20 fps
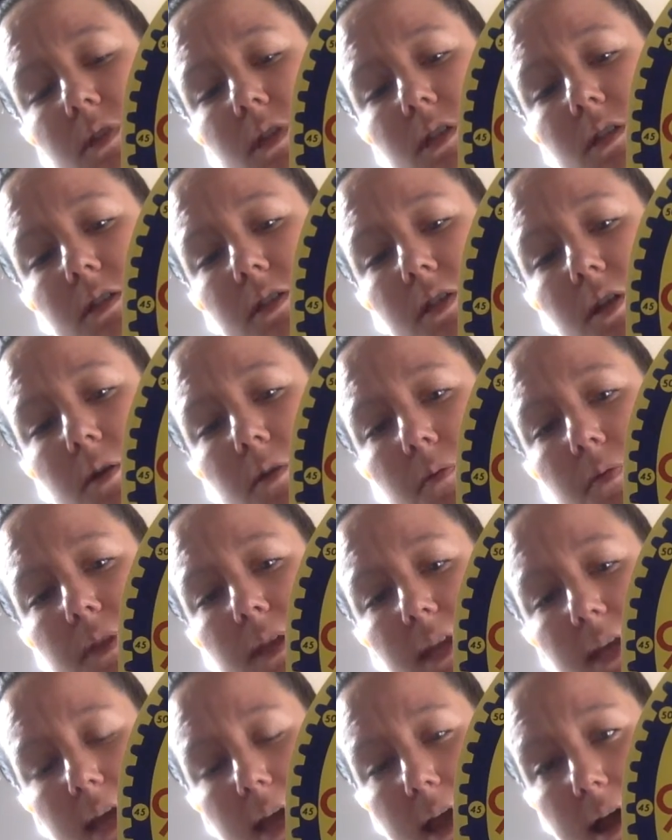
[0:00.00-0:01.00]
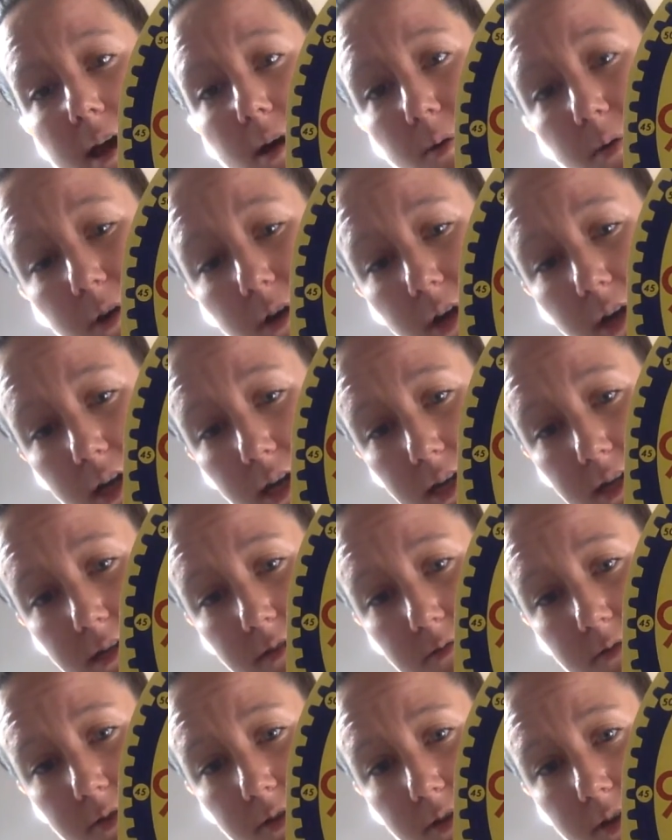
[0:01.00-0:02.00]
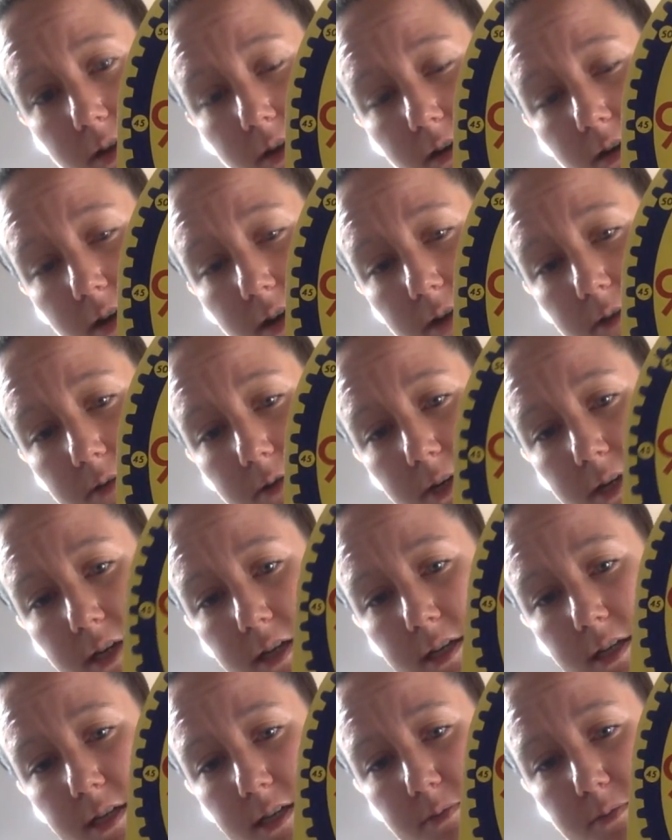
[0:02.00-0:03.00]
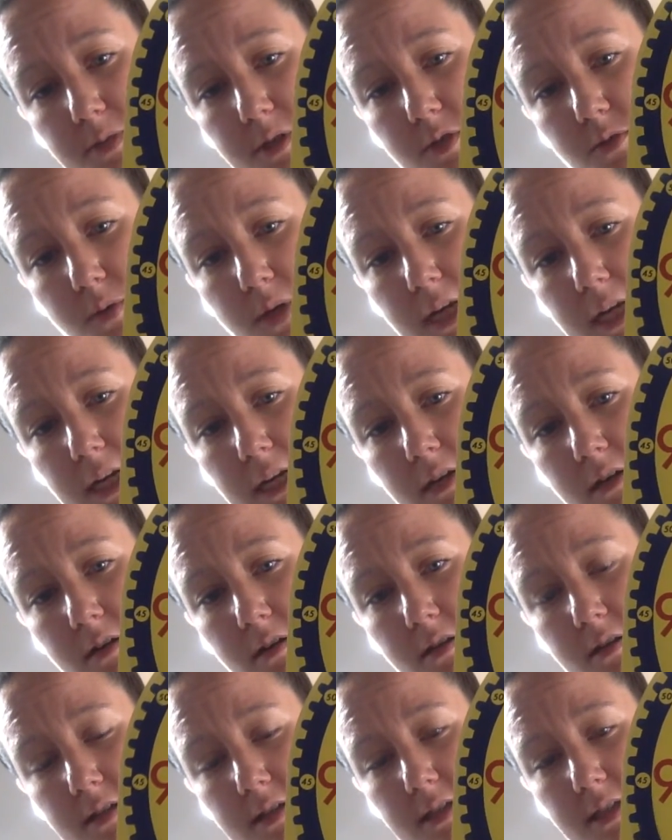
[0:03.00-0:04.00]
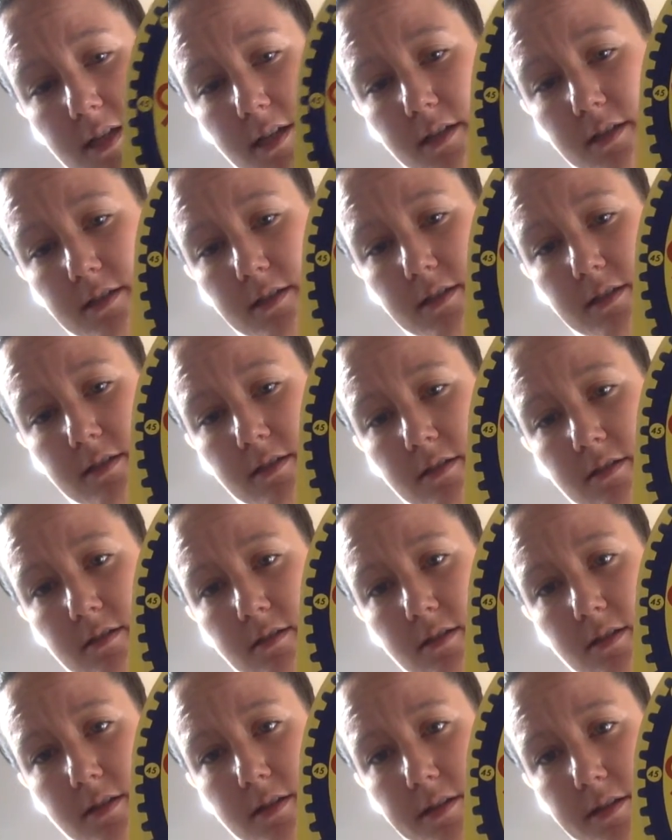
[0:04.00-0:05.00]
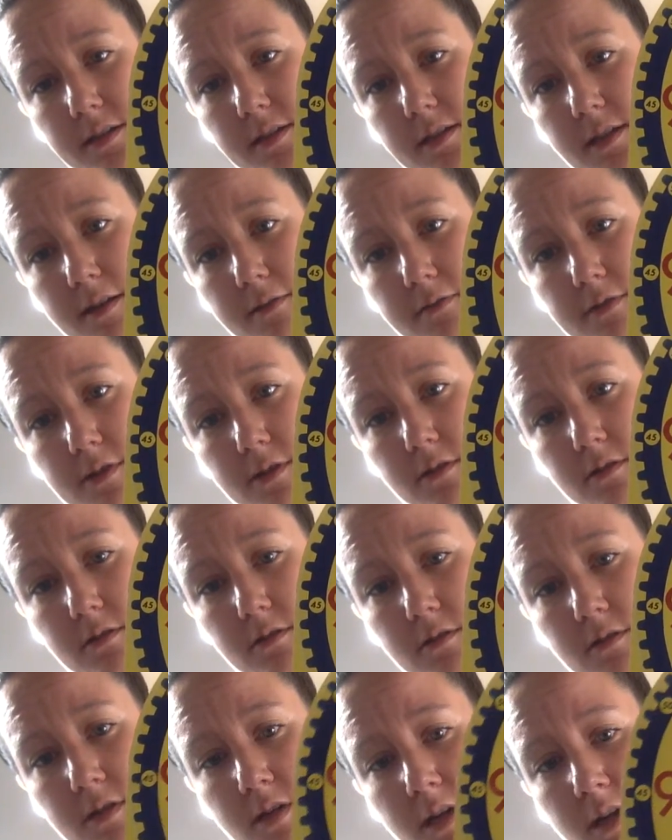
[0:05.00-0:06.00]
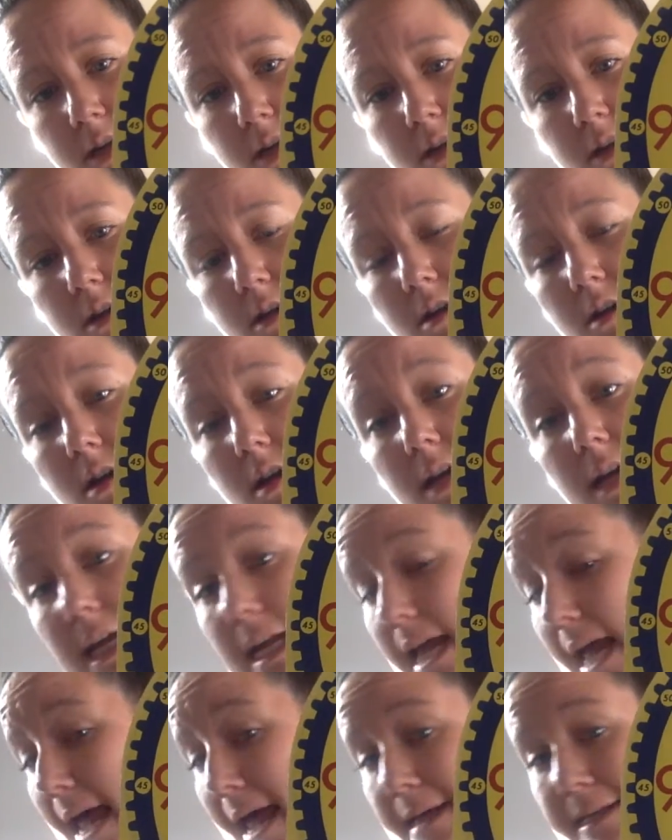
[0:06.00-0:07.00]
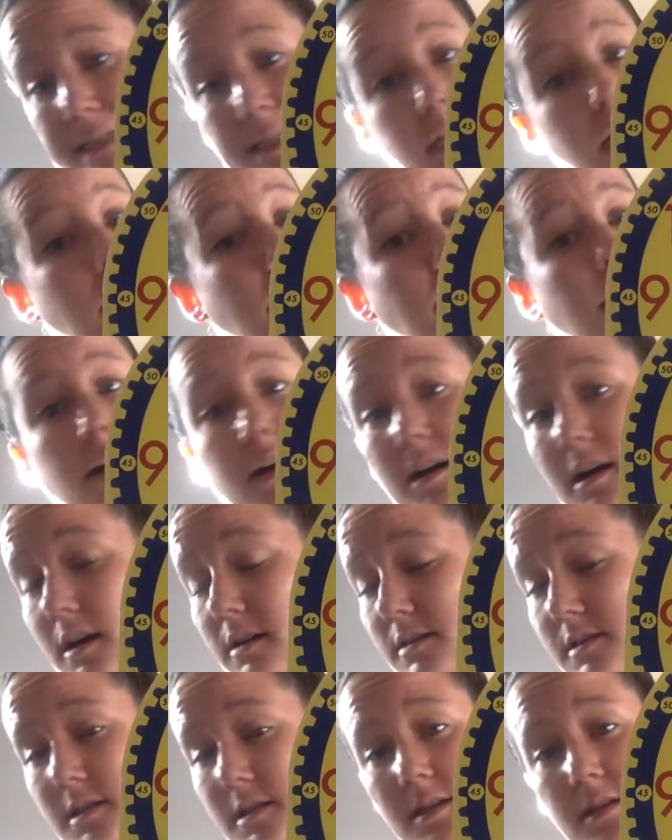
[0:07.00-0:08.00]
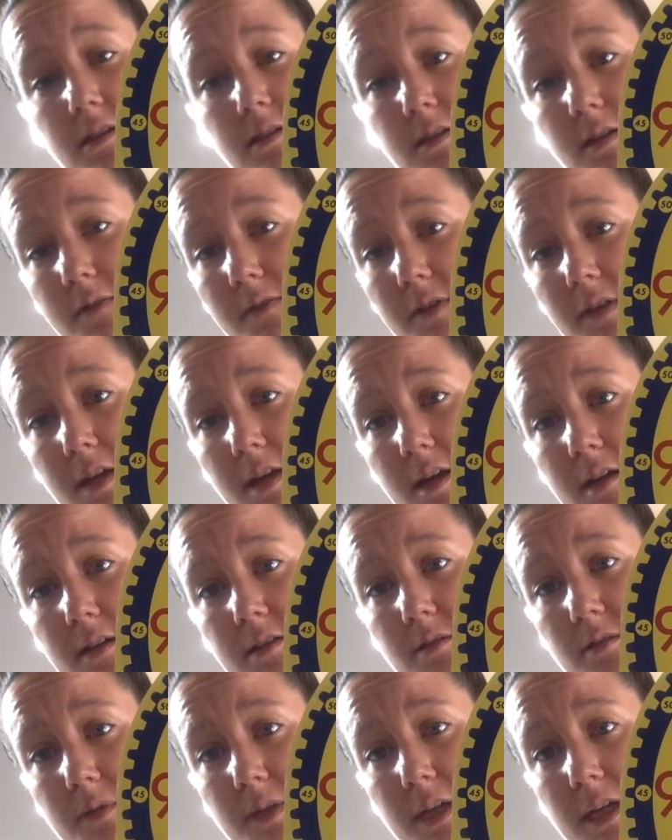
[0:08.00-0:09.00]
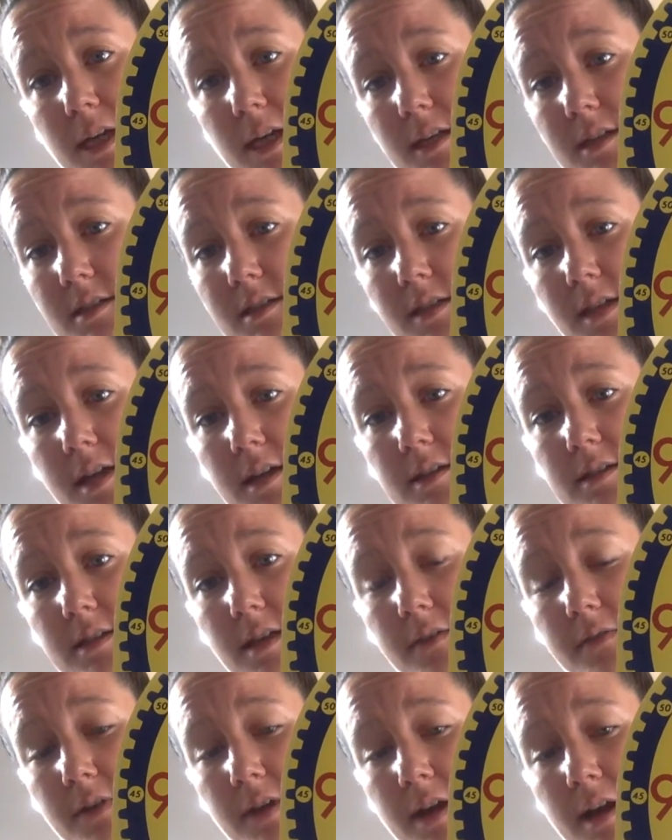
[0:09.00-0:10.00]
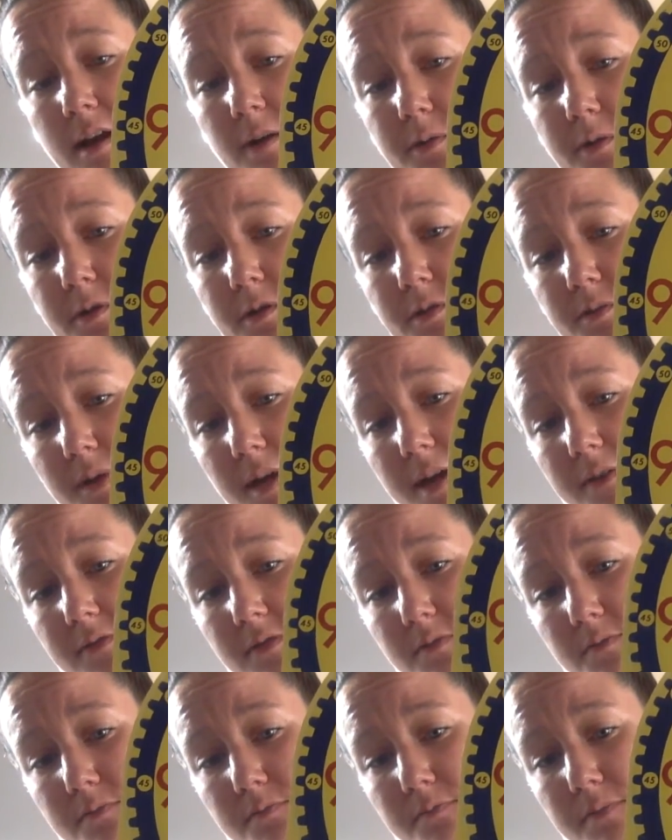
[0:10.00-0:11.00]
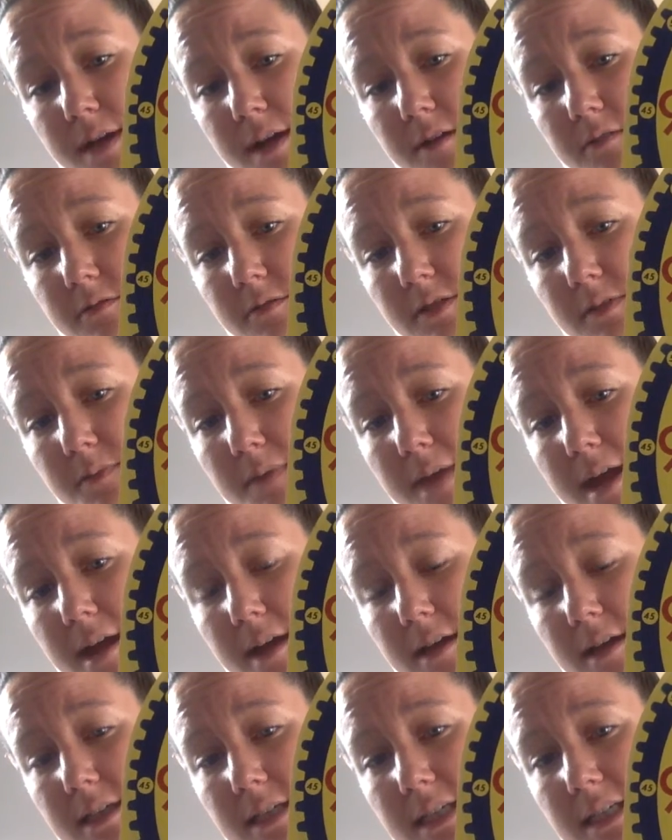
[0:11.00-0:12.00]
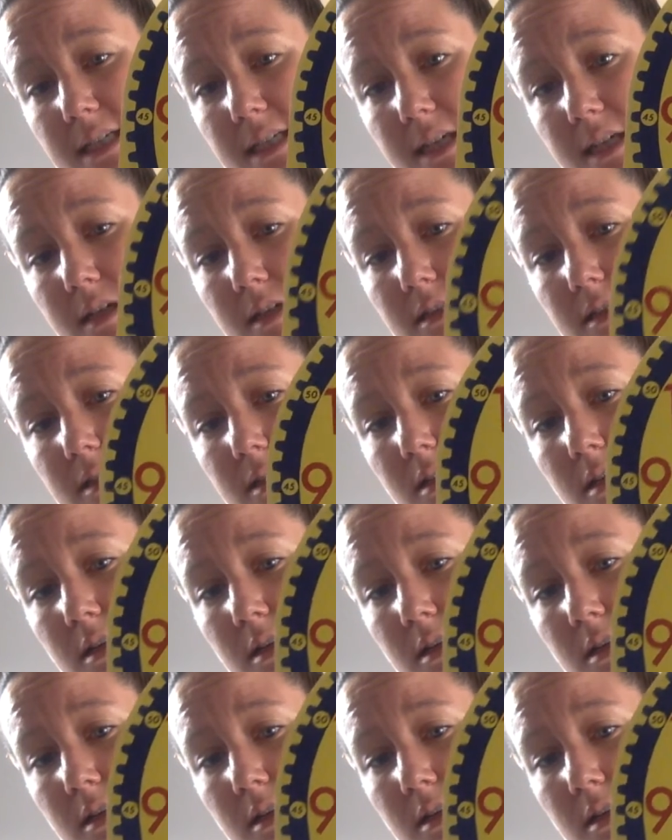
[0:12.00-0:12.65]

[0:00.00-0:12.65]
So the hour hand, if we look at our hour hand, is between 6 and 7. It has not gotten to the 7 yet, so we can't say 7 hours. We have to bounce back to 6.